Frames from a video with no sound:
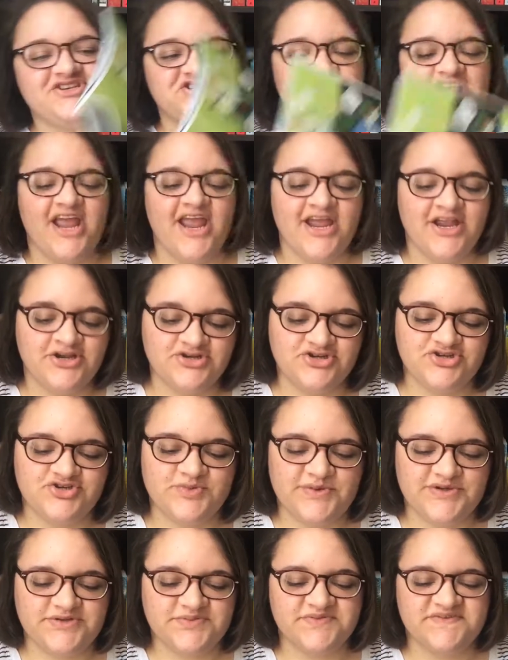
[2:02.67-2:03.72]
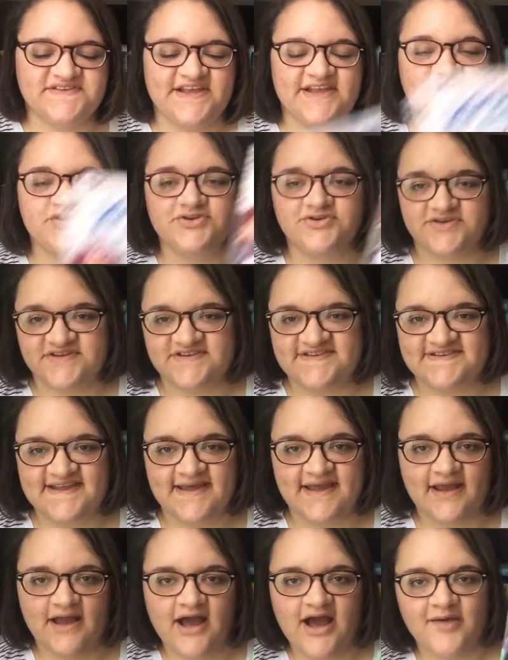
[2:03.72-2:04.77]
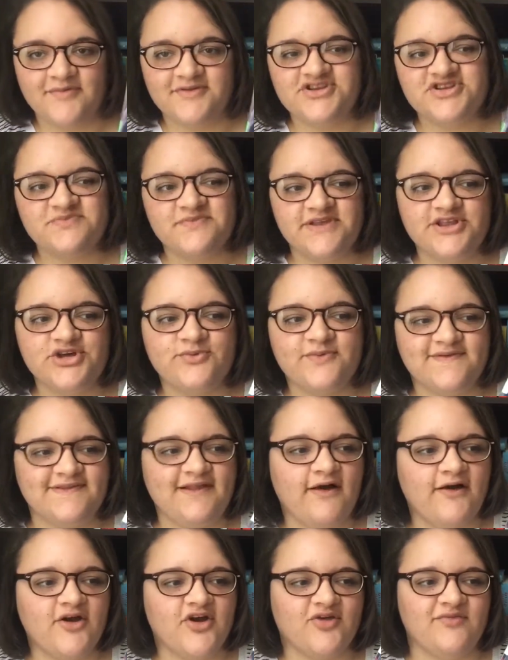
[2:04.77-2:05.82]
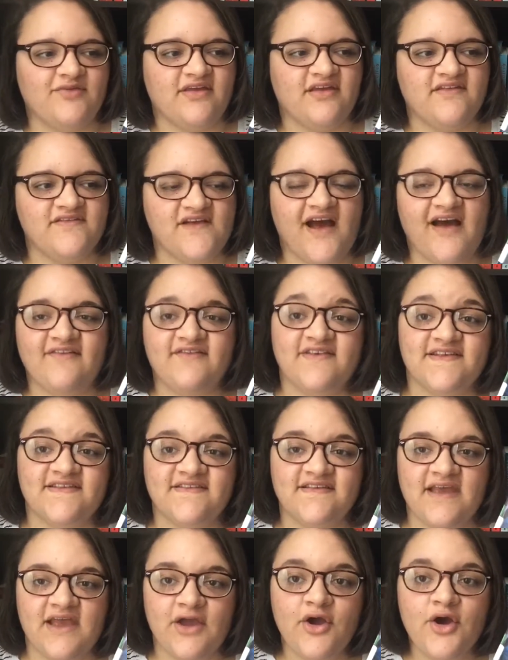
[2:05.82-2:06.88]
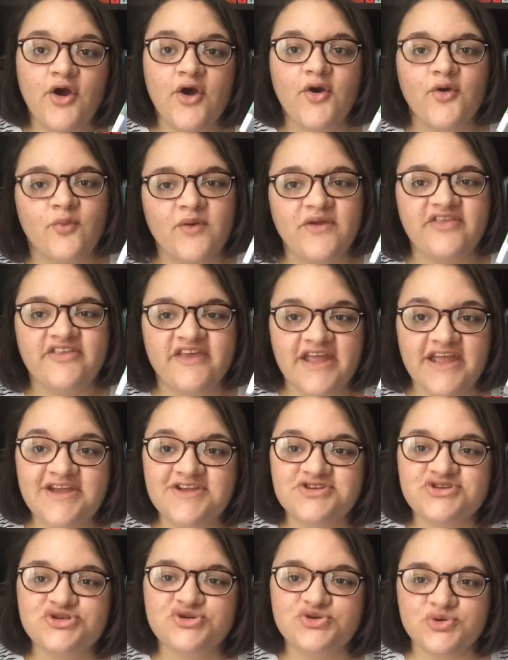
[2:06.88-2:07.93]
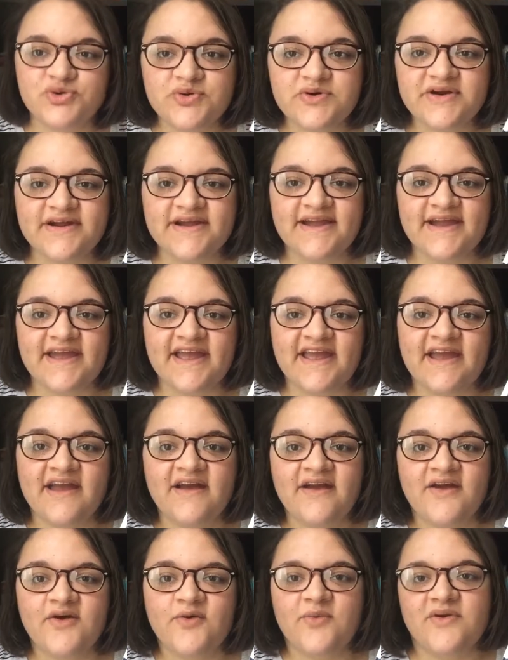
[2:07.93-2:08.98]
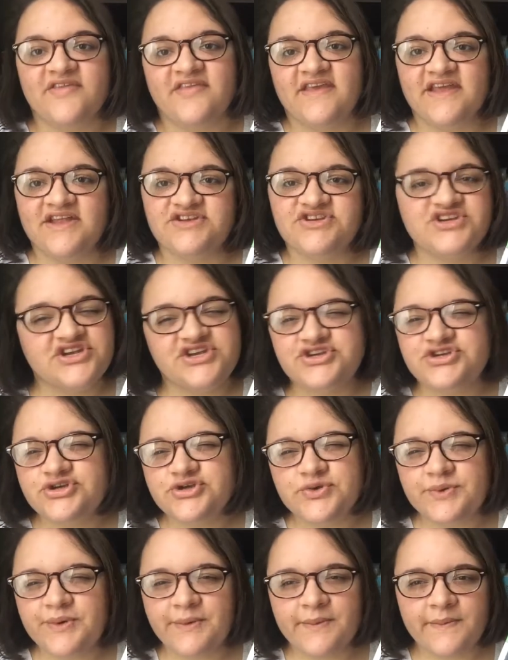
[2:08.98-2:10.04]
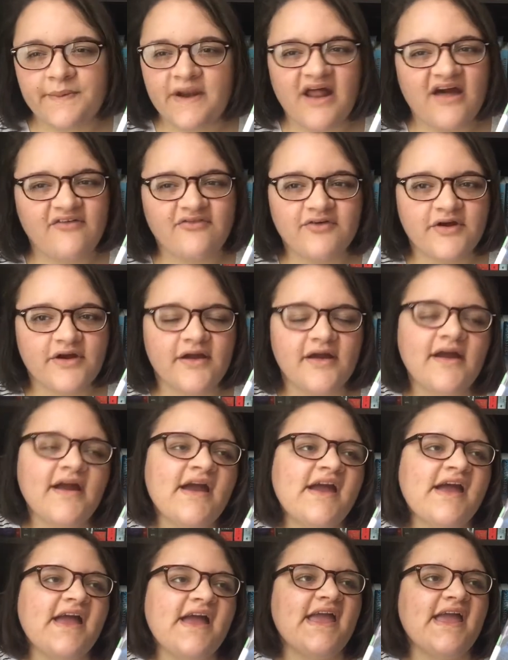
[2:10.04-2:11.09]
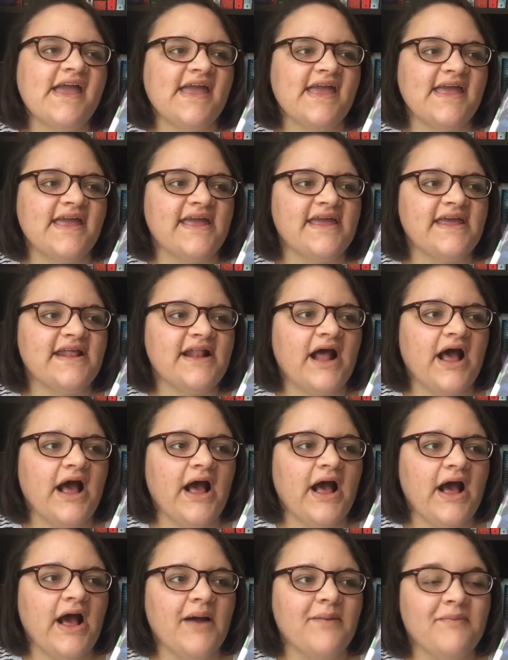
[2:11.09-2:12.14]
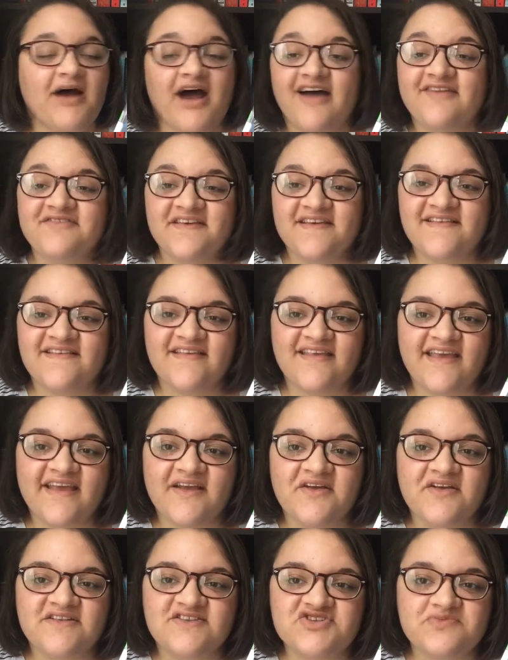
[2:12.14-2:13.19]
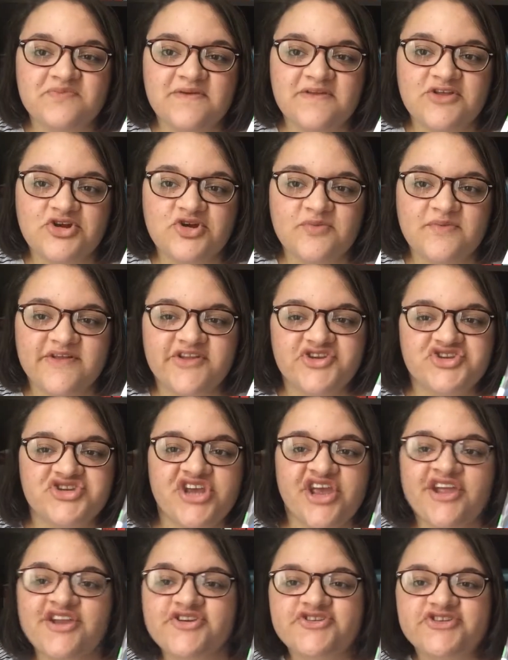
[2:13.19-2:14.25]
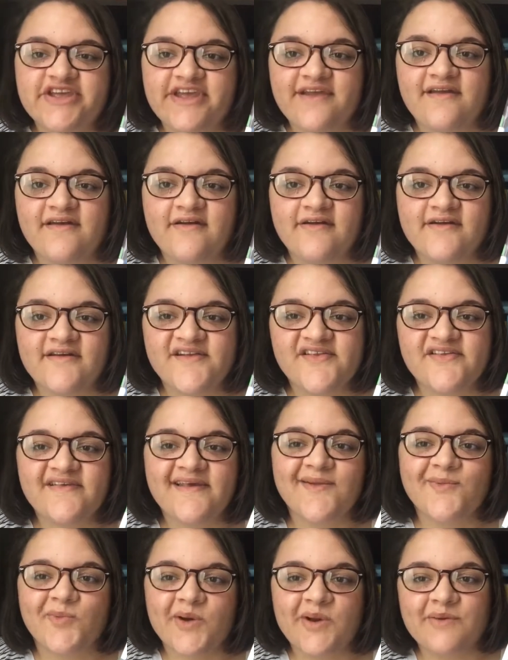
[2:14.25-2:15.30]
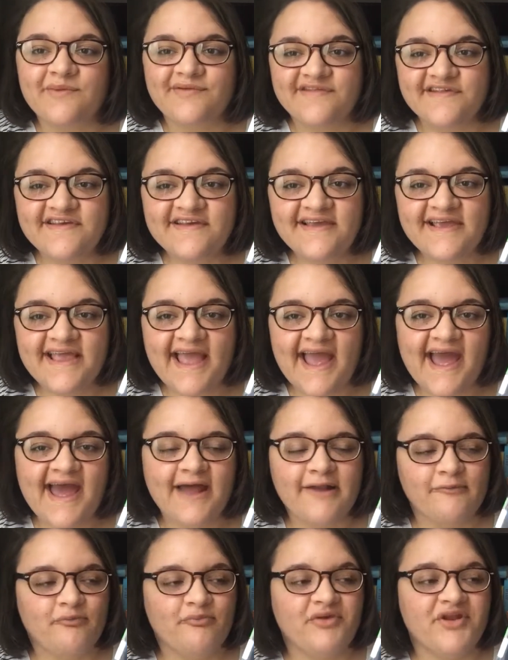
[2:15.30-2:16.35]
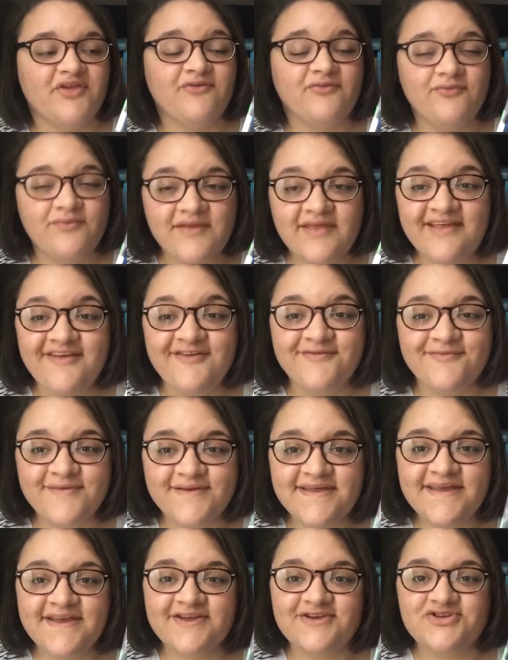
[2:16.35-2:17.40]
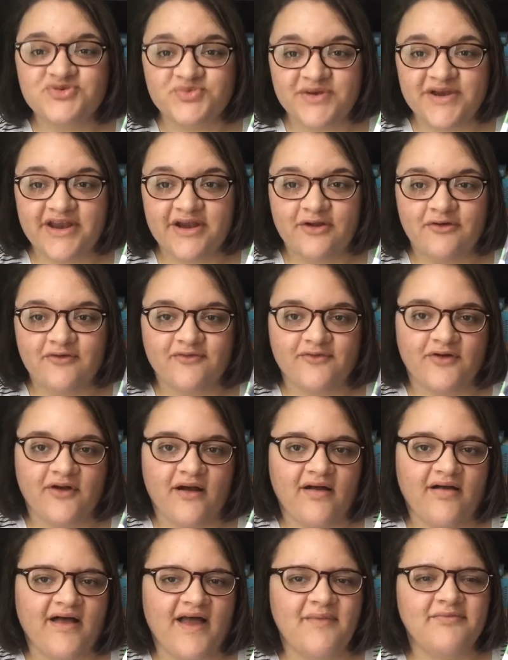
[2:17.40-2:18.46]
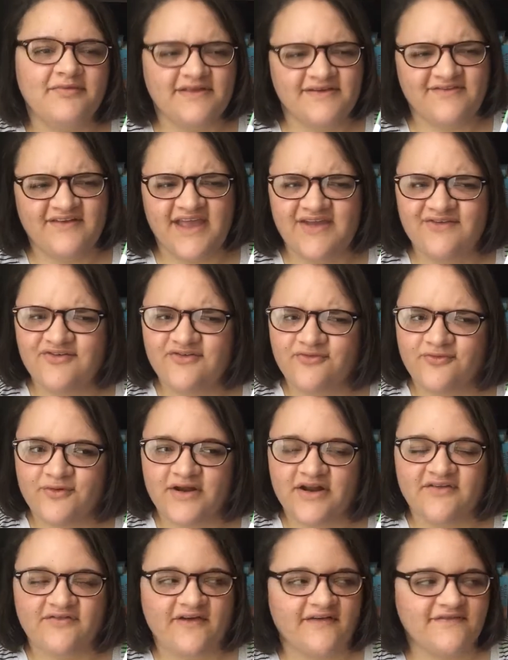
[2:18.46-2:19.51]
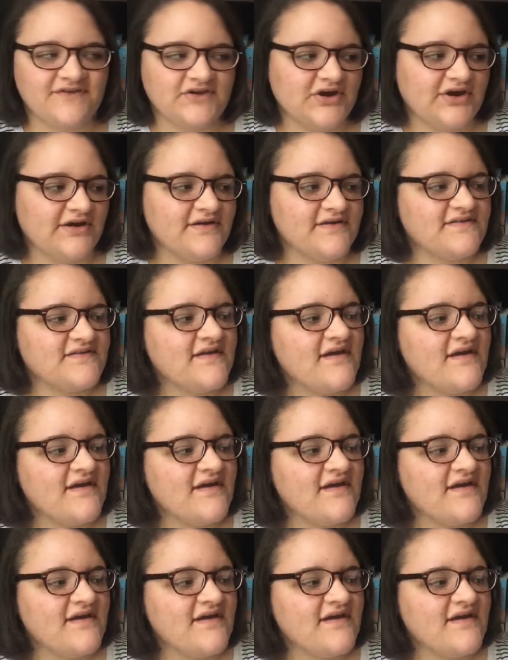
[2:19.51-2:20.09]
changed, which was interesting. It took me a little bit longer because obviously with each story, with each issue or whatever, it obviously took me a little bit change gears in what I was looking at, but I really, really enjoyed it overall. I believe I gave it a 4 out of 5 stars.